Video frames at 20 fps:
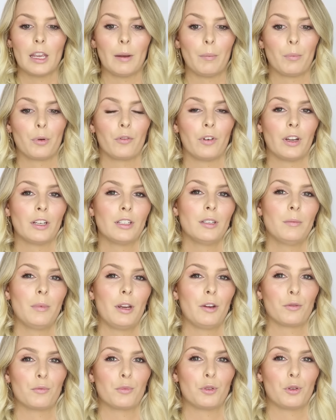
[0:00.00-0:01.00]
It prevented
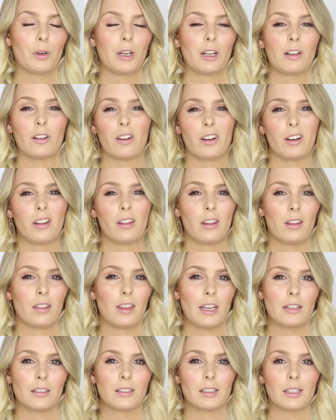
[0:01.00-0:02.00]
me from doing a lot of the
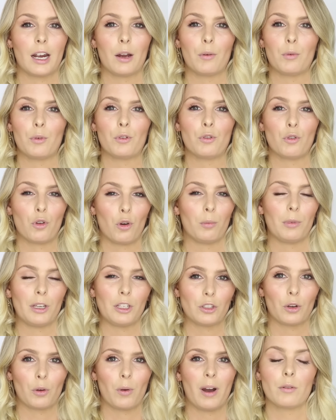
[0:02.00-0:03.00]
things that I would normally
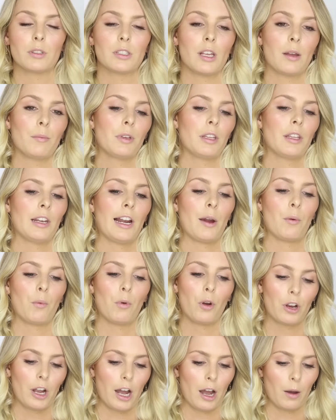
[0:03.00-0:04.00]
do. It was something that I
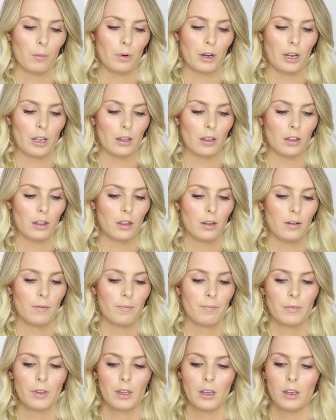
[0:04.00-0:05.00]
woke up with,
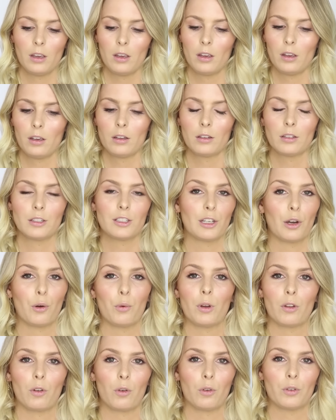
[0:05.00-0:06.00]
dealt
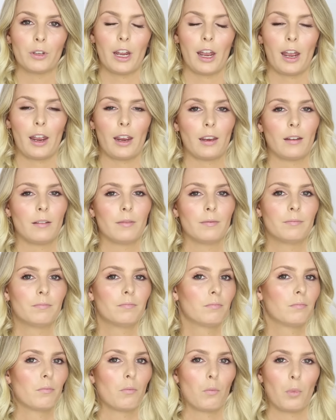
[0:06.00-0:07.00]
with all day,
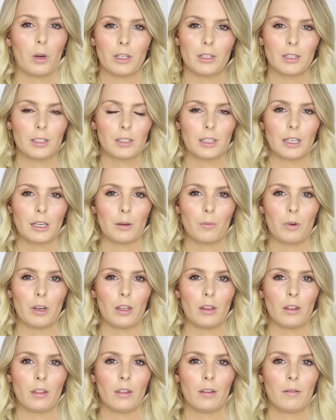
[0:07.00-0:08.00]
went to sleep
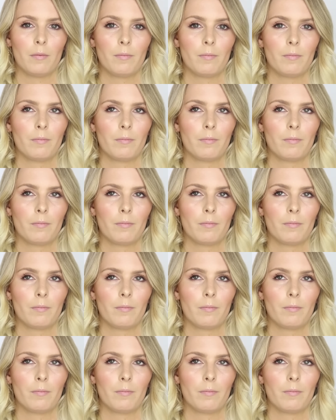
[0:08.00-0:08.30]
with,